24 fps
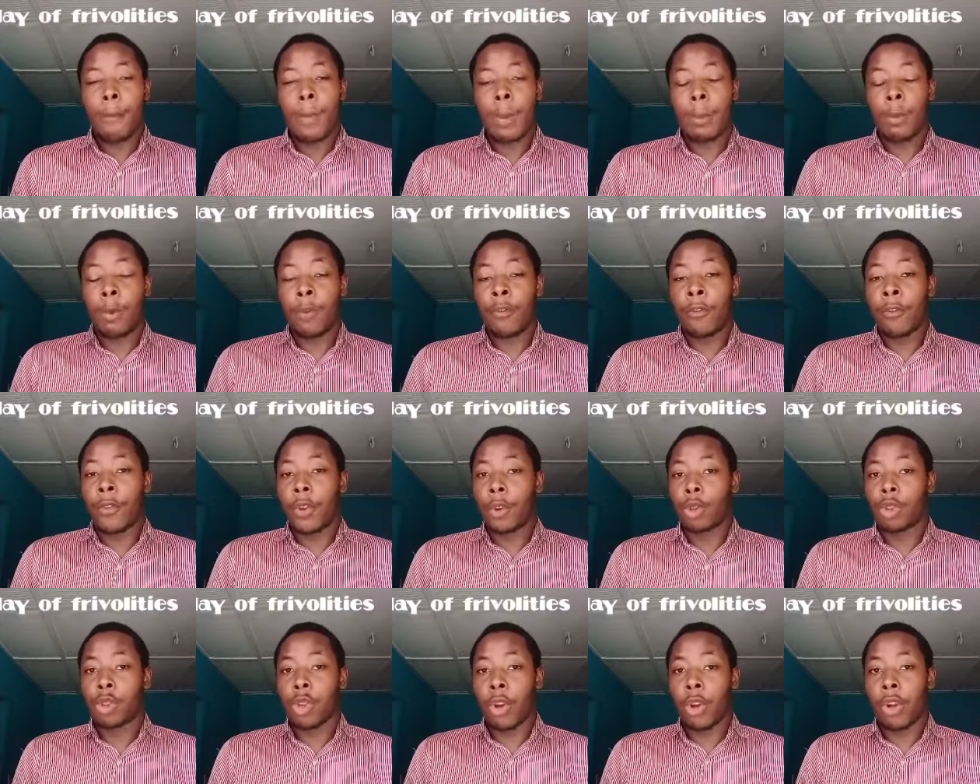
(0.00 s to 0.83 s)
People
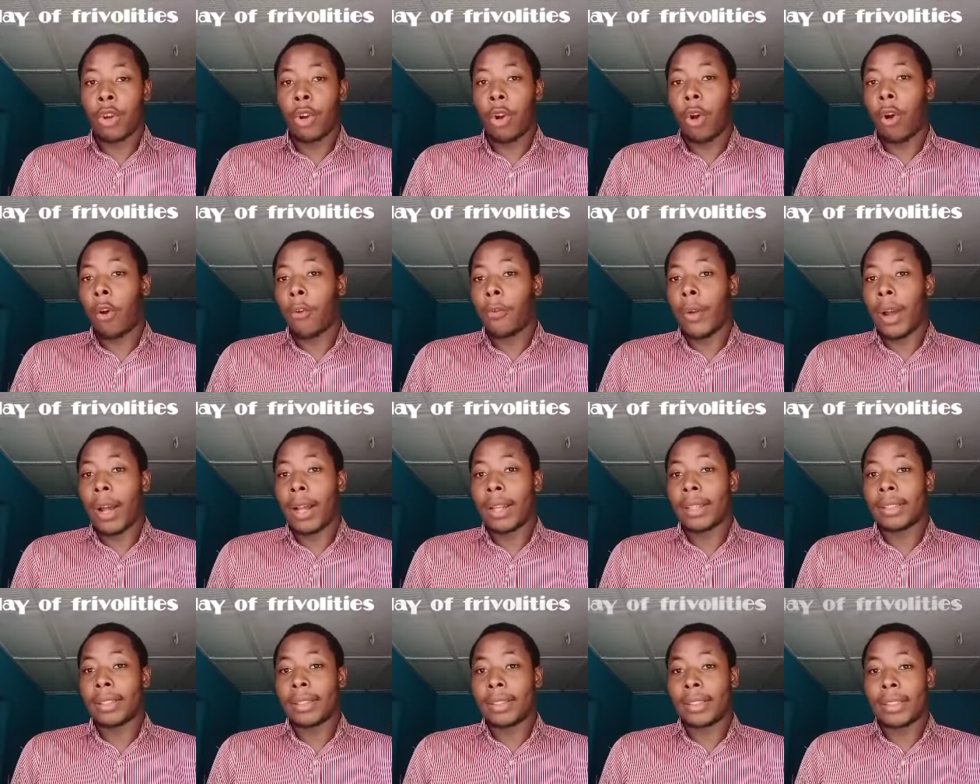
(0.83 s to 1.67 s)
view showing
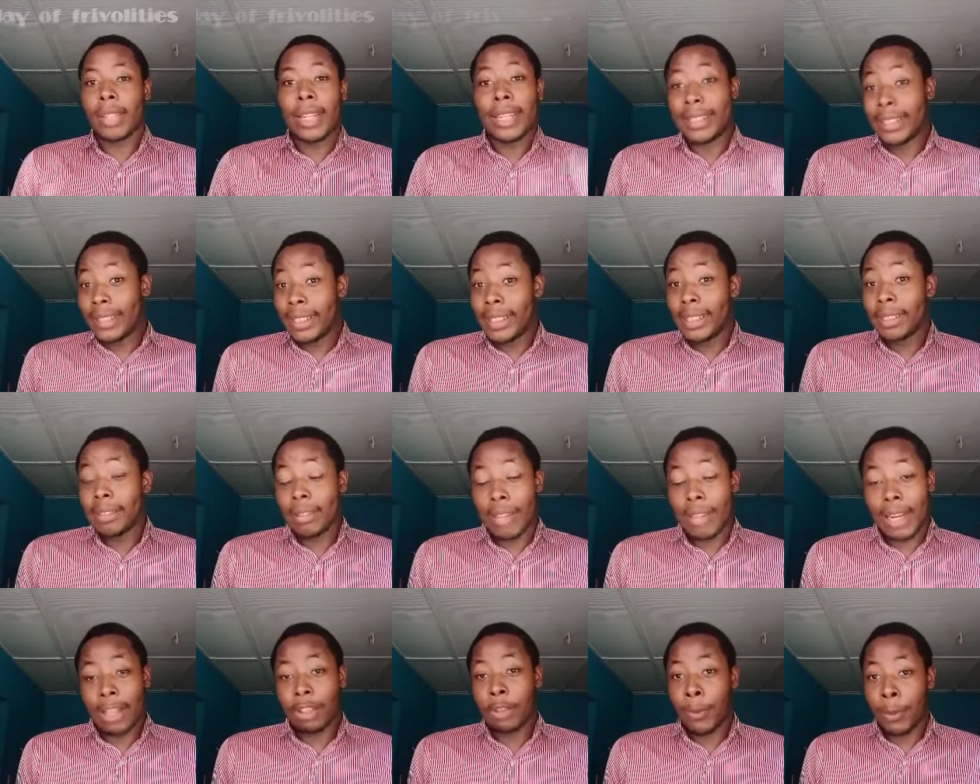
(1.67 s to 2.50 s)
off as a
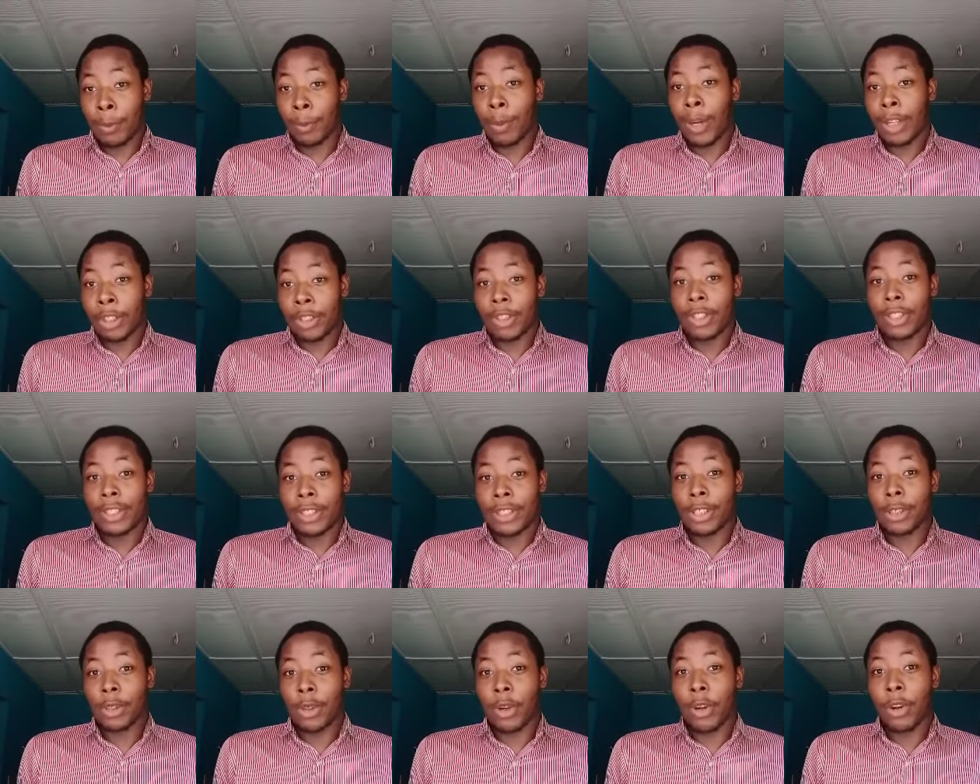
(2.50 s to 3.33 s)
sin, like some people actually
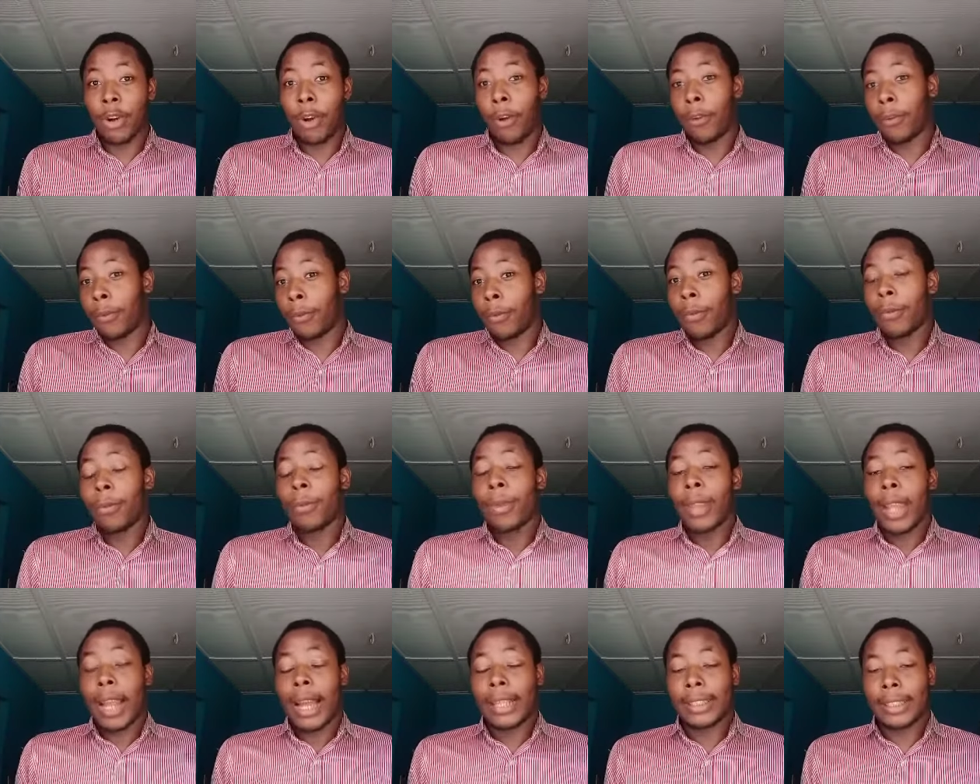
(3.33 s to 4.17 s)
see showing off
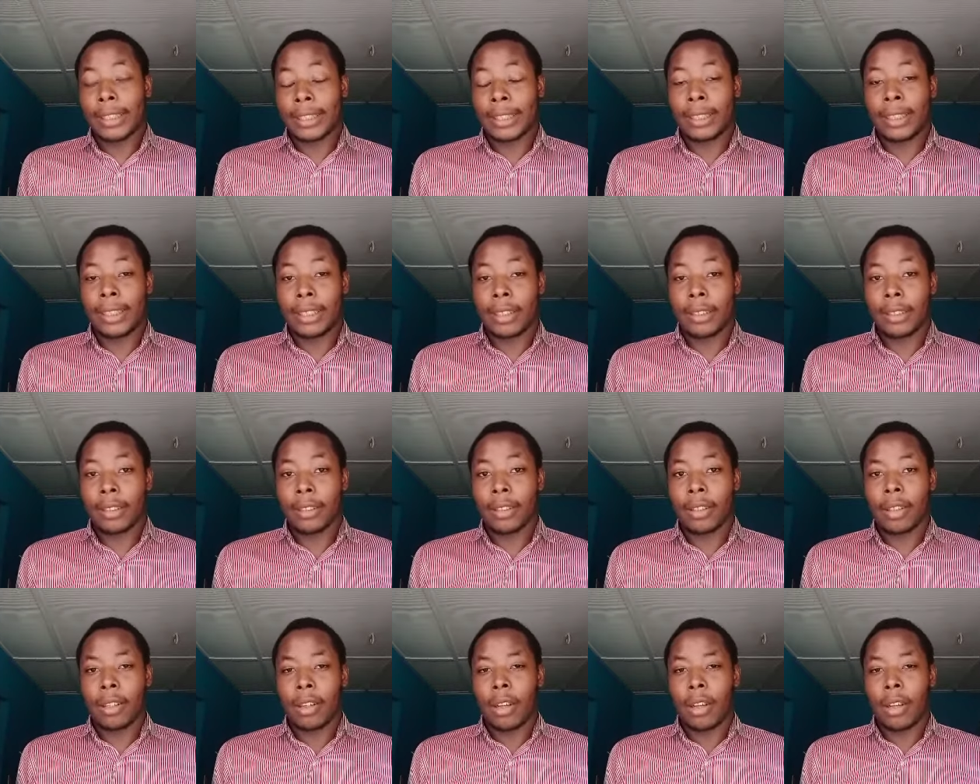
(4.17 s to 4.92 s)
as a sin.